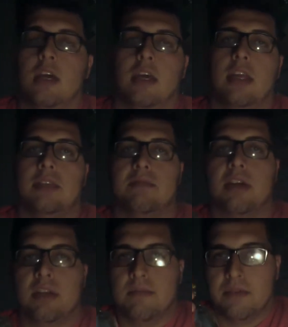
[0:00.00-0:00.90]
and that's
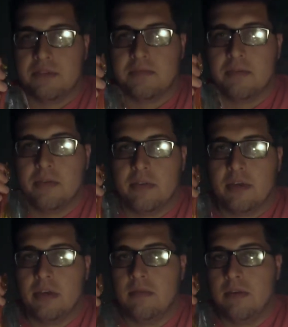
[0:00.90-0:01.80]
probably the most important
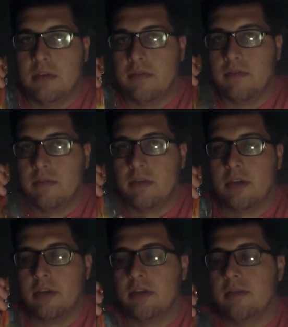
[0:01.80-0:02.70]
thing you want to look for when you're
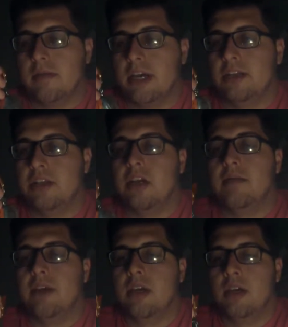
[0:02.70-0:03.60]
looking to buy a
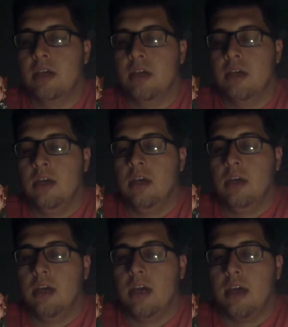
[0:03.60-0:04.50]
Chatterbait.
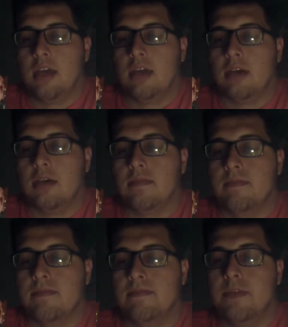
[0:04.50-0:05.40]
And
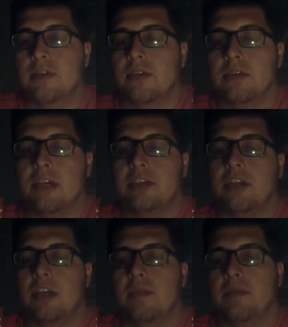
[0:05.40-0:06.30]
there's actually
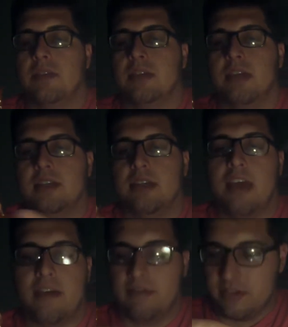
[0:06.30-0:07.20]
a couple designs. They
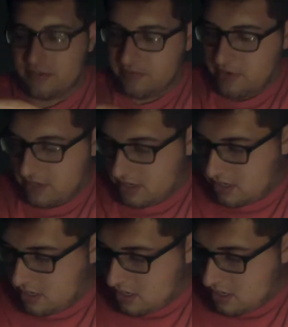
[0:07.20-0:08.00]
have this one.